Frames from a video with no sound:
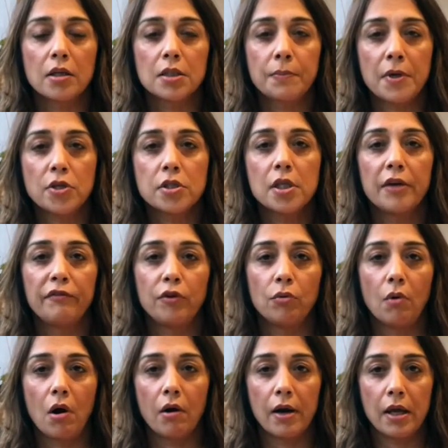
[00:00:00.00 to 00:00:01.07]
especially if
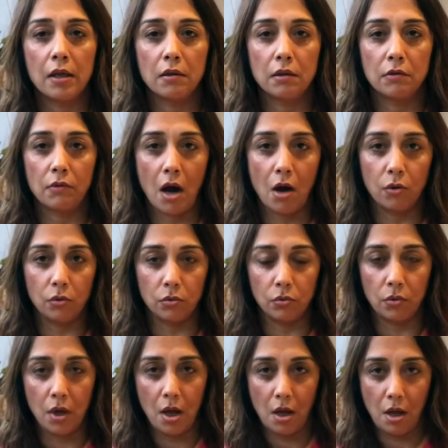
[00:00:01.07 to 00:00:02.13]
you are in the Rahu